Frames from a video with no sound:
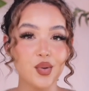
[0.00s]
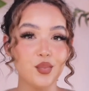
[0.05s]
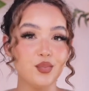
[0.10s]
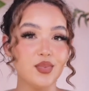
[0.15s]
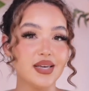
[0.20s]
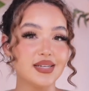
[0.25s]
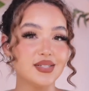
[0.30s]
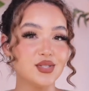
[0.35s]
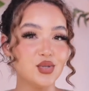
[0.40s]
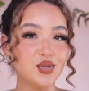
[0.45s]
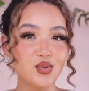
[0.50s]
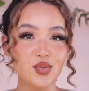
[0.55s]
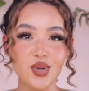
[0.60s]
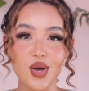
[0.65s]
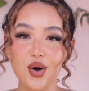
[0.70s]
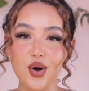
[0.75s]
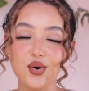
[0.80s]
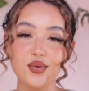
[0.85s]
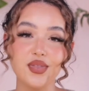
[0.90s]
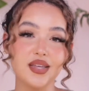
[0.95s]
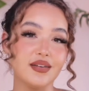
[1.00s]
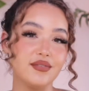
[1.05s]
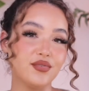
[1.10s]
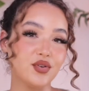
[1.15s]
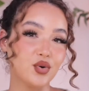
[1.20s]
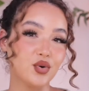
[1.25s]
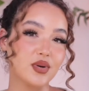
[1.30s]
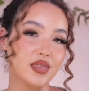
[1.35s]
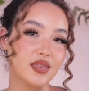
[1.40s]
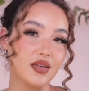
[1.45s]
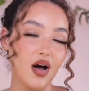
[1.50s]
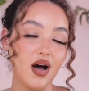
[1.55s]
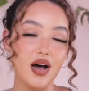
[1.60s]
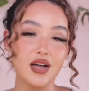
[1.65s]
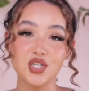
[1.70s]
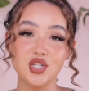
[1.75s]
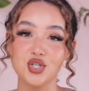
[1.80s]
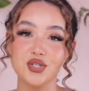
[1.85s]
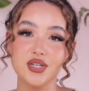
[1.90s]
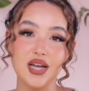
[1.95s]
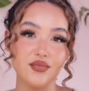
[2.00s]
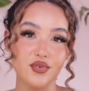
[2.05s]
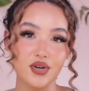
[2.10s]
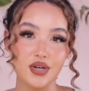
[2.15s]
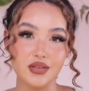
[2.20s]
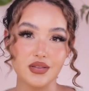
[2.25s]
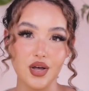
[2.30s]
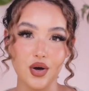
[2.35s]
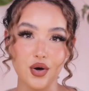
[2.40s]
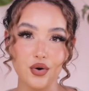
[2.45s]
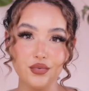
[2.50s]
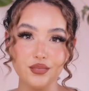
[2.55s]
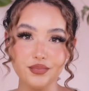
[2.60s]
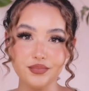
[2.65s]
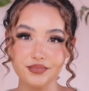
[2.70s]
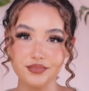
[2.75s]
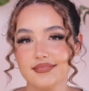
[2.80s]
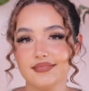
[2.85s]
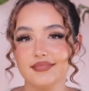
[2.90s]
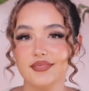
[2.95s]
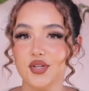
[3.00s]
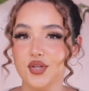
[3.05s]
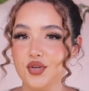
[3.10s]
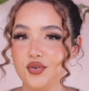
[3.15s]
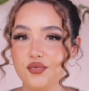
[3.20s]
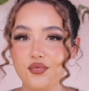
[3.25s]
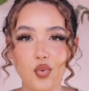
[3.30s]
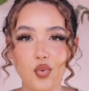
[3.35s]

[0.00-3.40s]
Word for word: because you know that if you're with God, you're never alone, you've